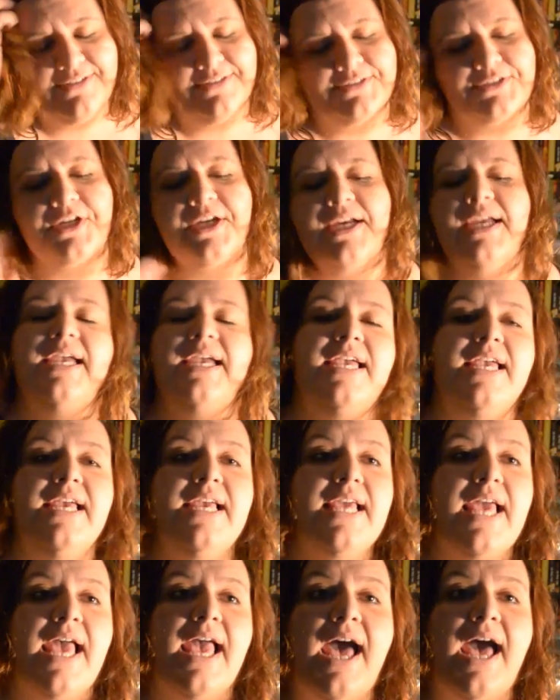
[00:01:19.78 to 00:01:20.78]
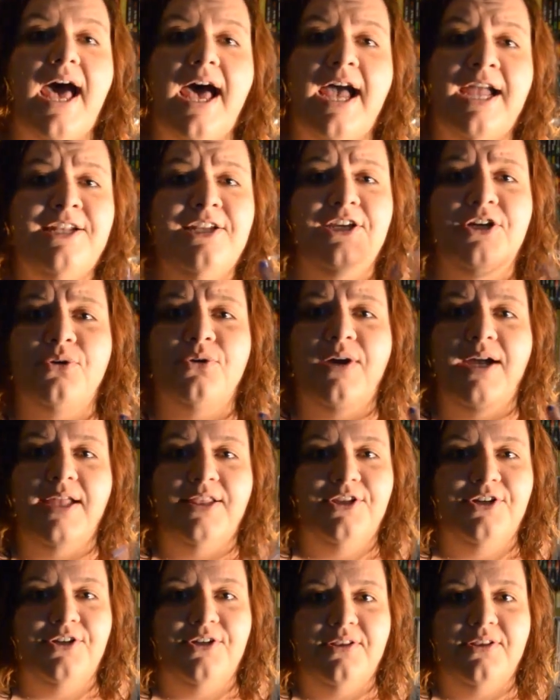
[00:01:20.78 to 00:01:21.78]
Sorry. I know I
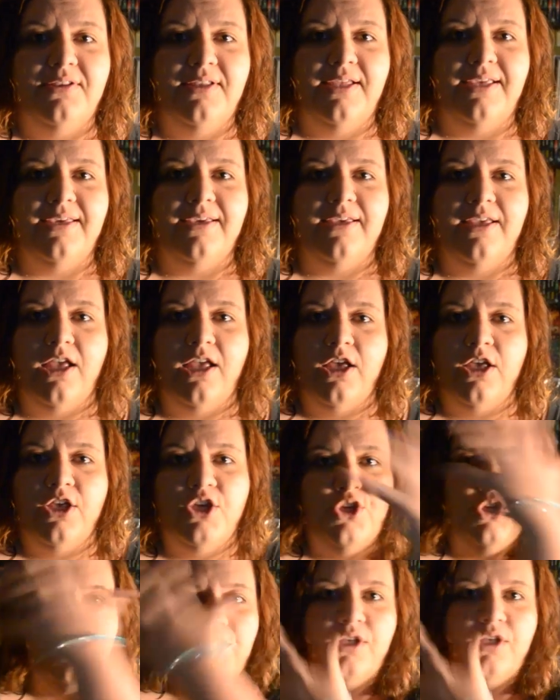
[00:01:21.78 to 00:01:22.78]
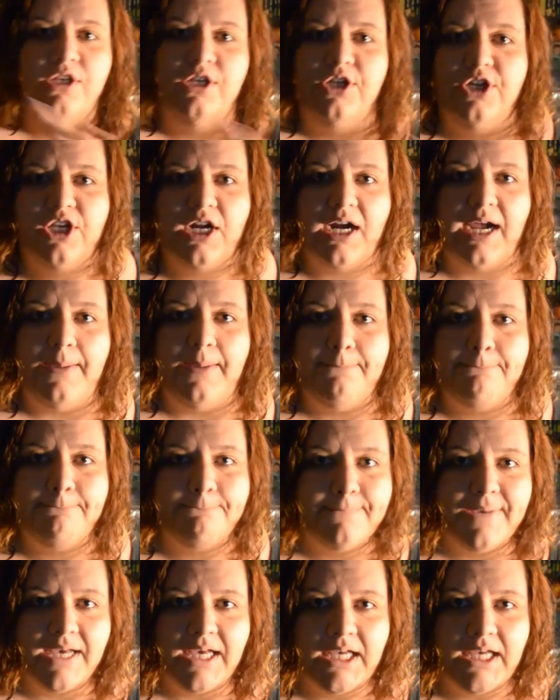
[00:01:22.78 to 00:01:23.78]
look like crap,
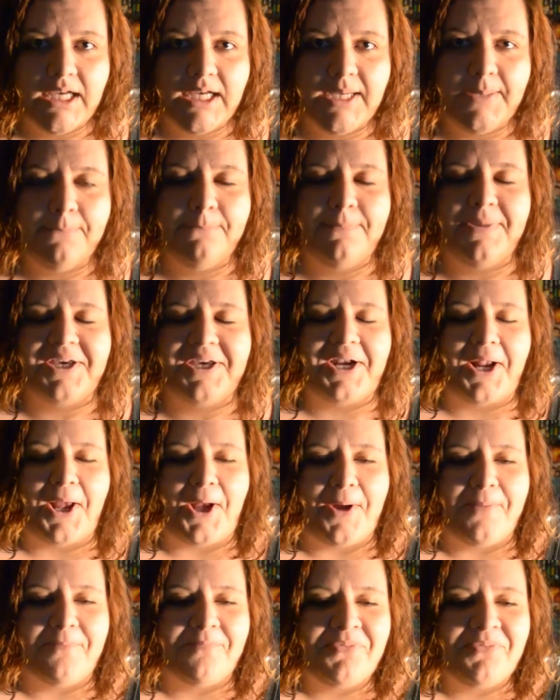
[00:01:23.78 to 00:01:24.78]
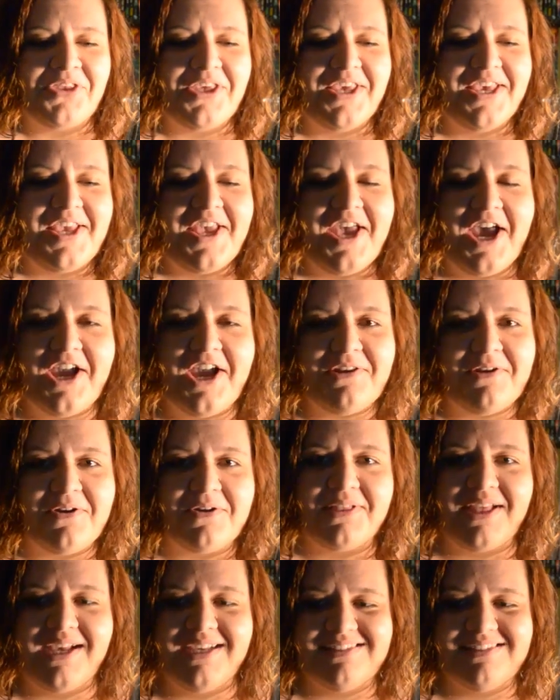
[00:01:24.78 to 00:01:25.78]
but I know
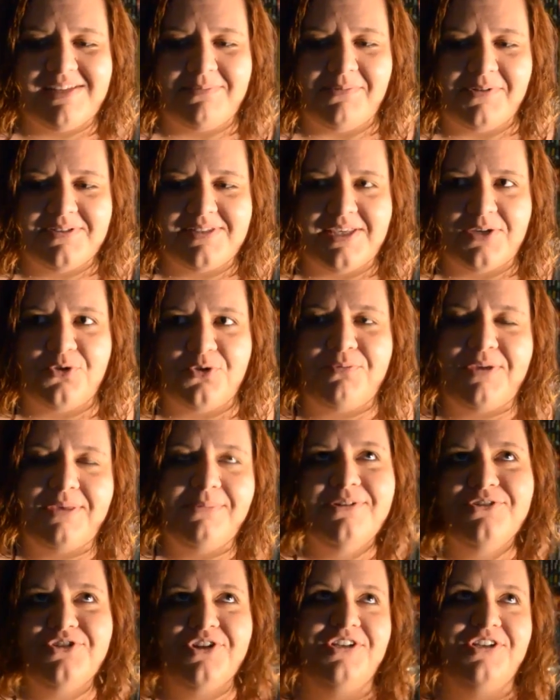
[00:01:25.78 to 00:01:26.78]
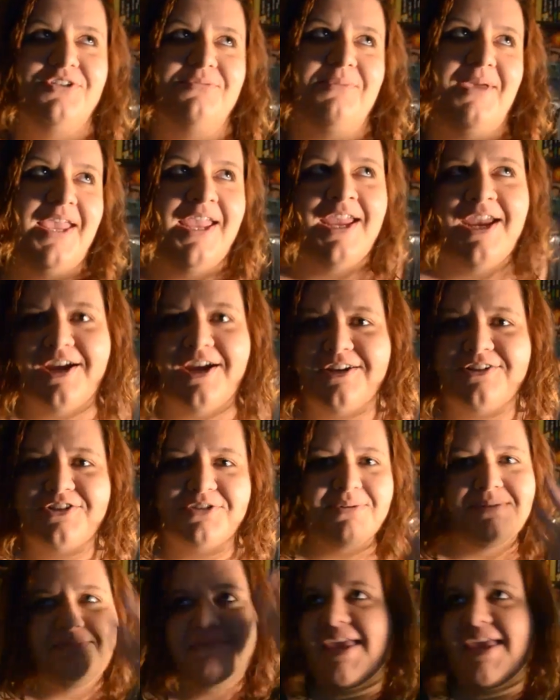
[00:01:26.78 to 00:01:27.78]
last time I was like, well, maybe I'll try doing my hair or
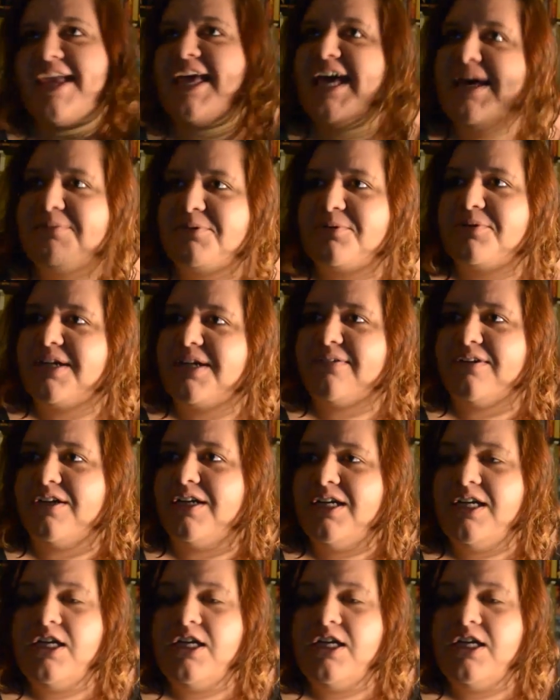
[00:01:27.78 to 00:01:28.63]
doing makeup or whatever.